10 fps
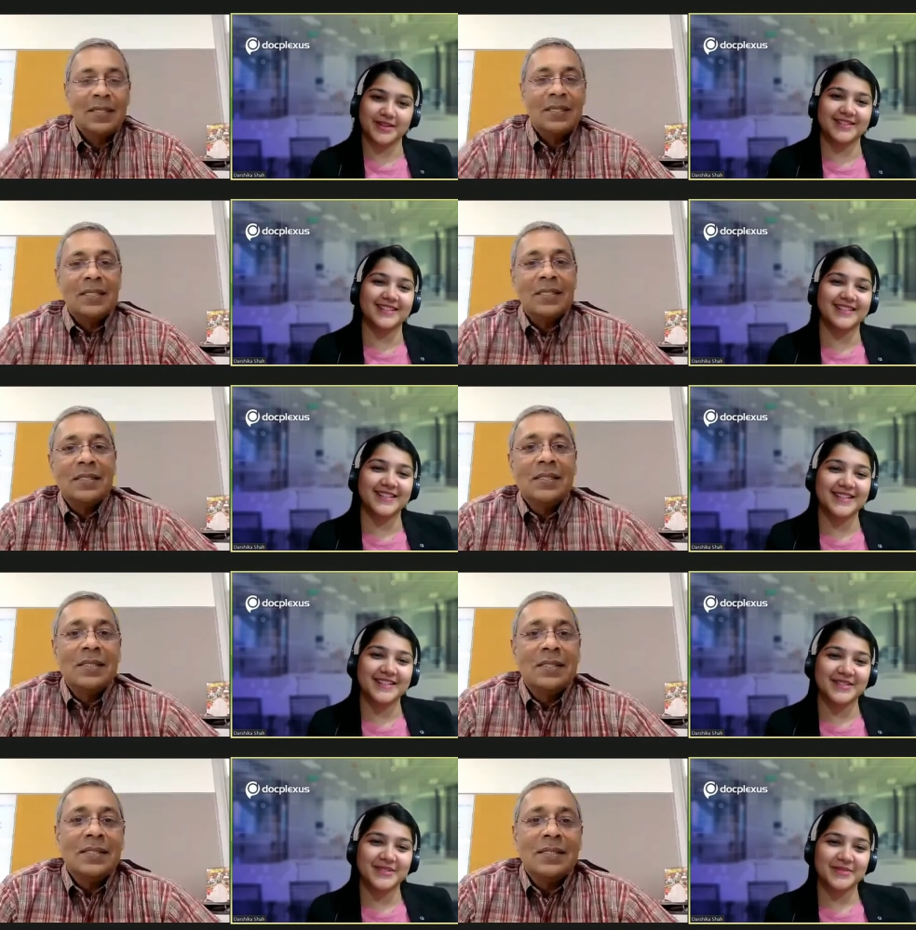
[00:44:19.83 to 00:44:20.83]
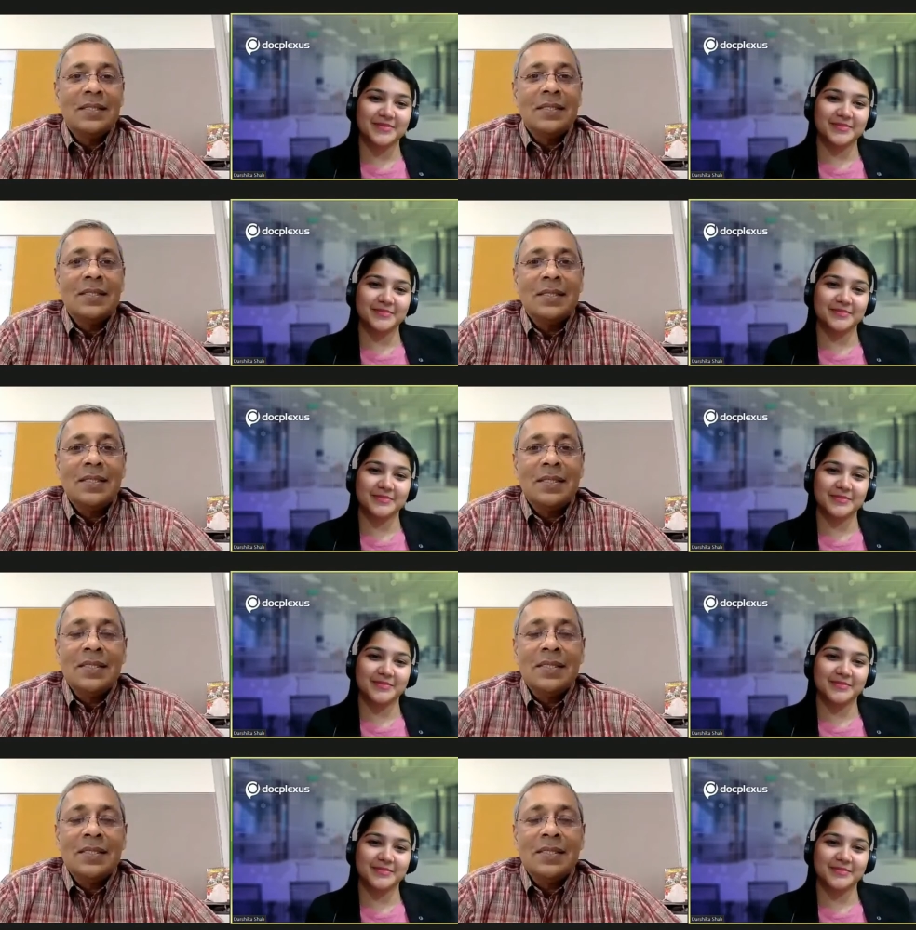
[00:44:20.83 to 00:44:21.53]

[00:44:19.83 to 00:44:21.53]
(no one is talking)